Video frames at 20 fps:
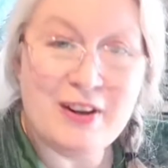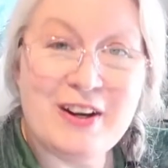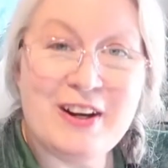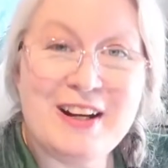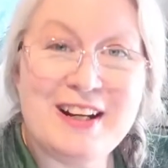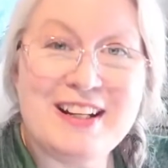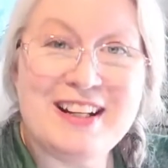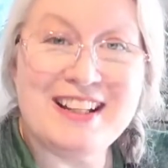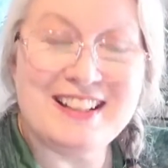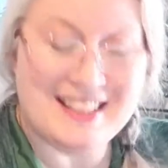
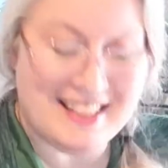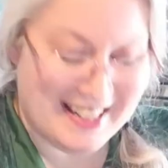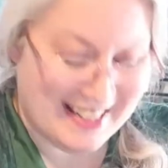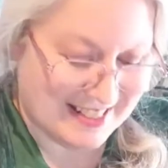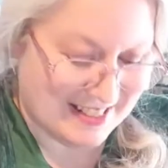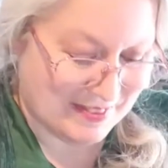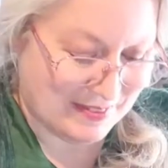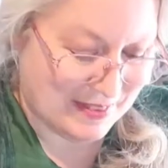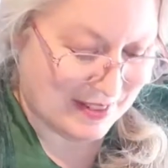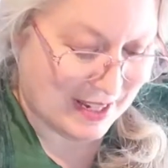and I'd like
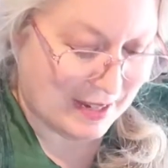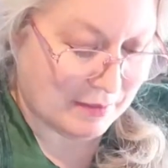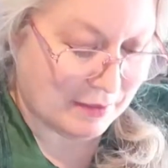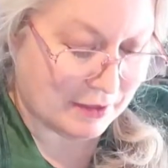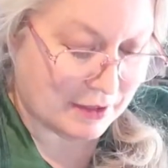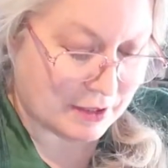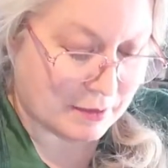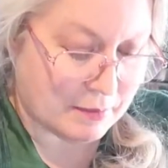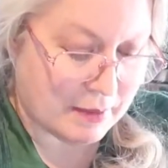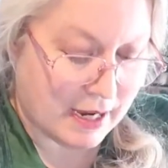to be able
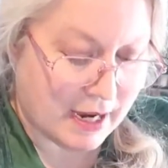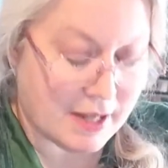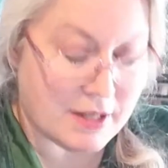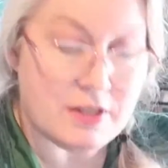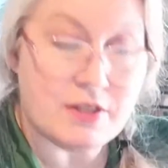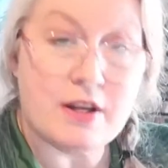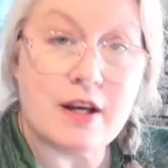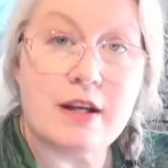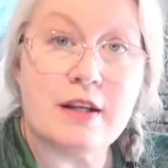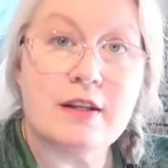to
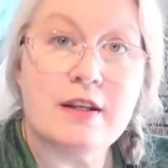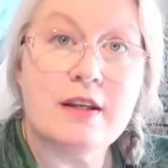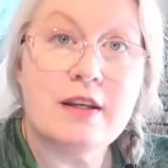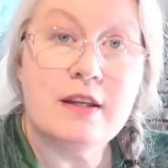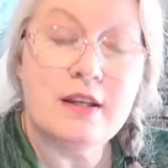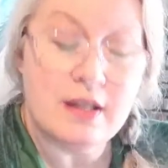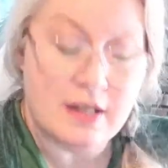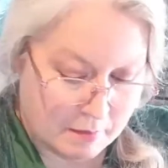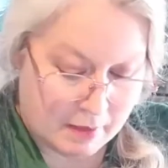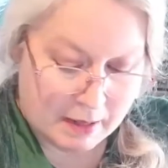pass on
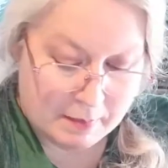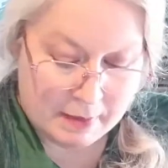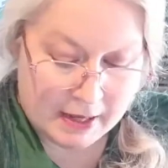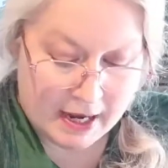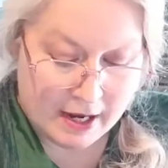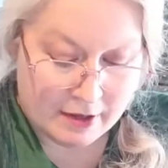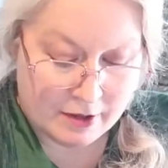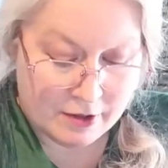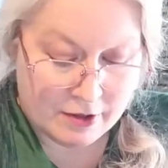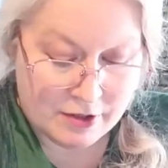my
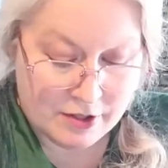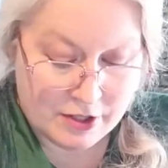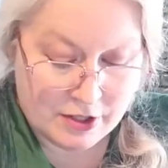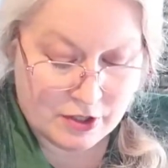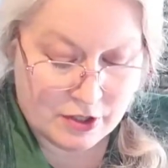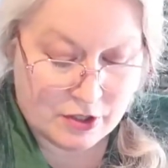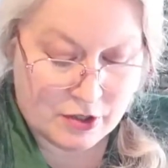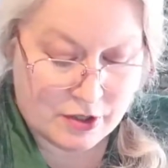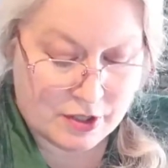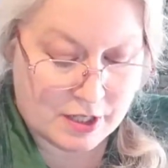patterns
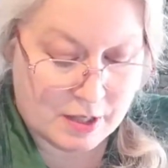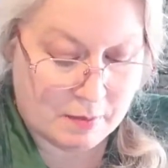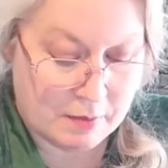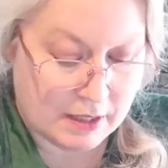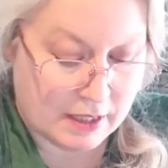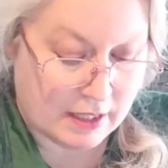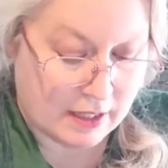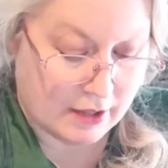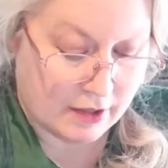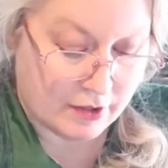to
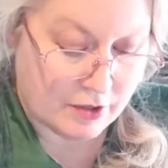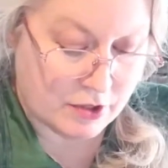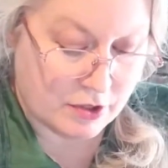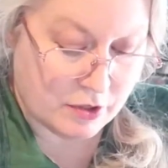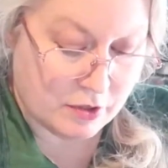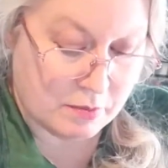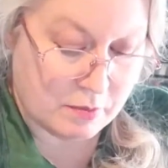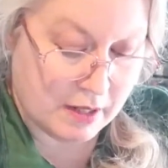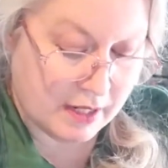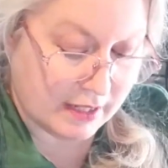somebody else
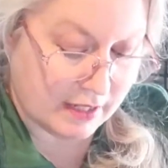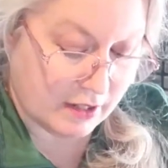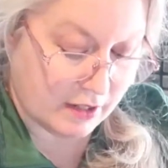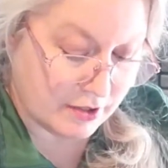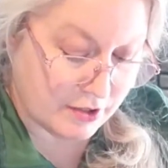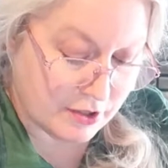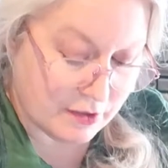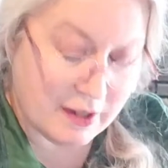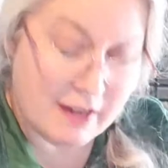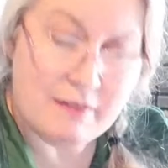who might
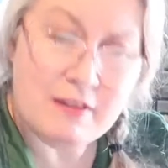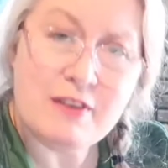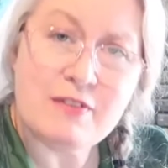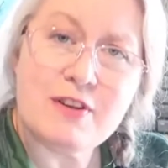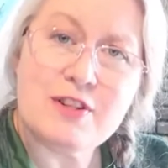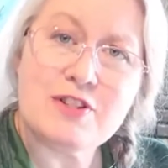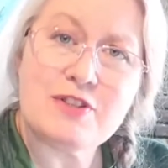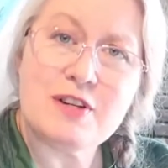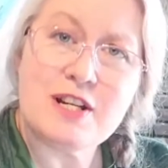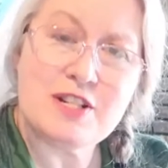also have that
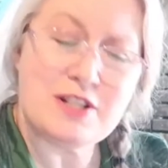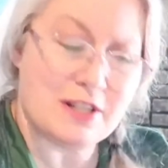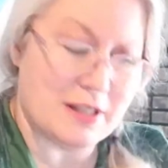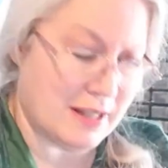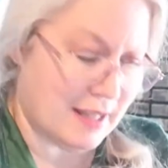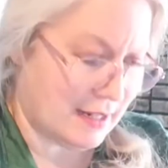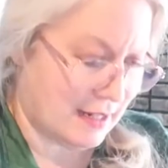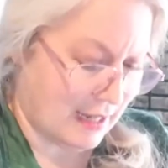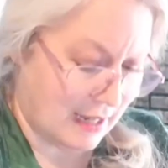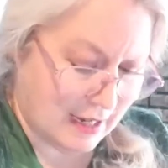frustration,
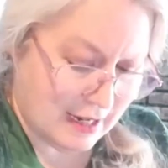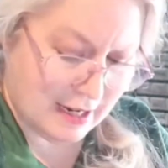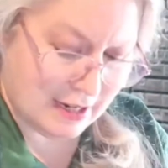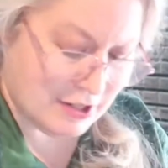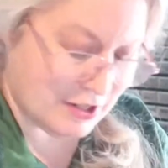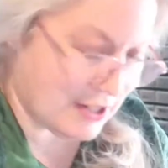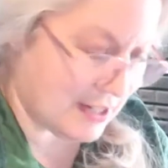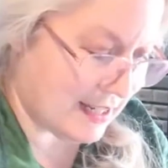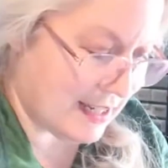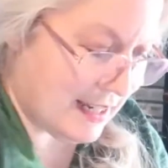like, oh,
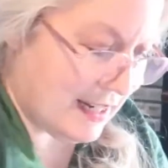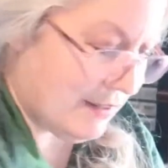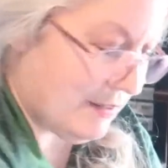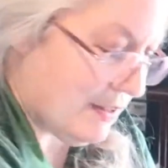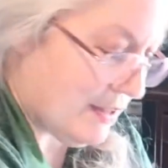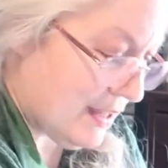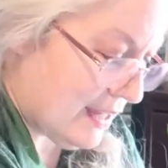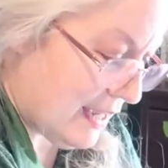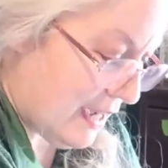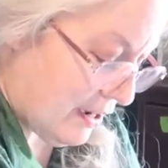she cut
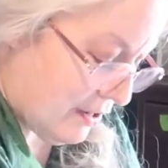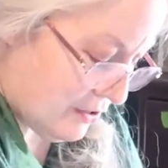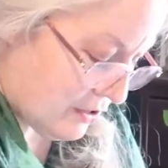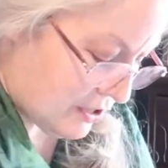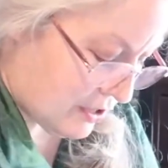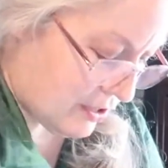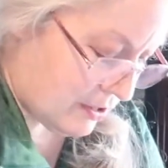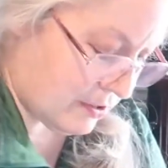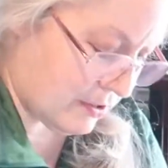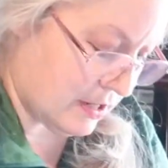everything out.
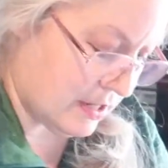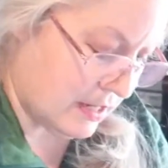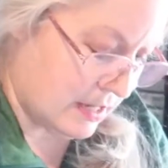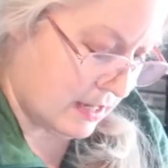So